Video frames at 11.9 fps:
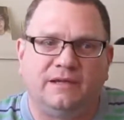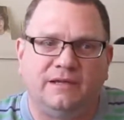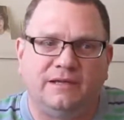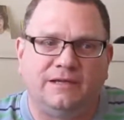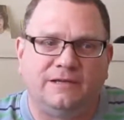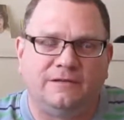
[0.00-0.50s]

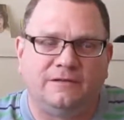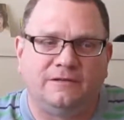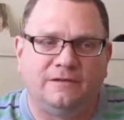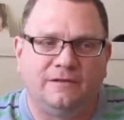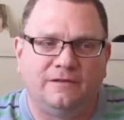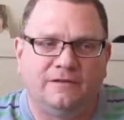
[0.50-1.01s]
And
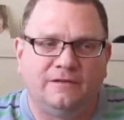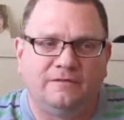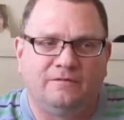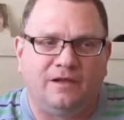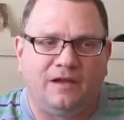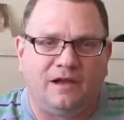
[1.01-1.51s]

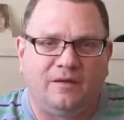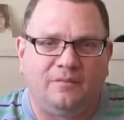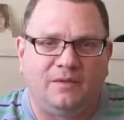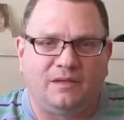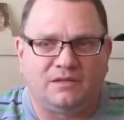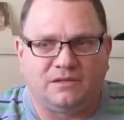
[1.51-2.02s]

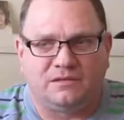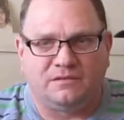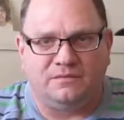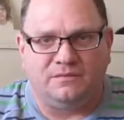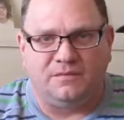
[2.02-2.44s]
it's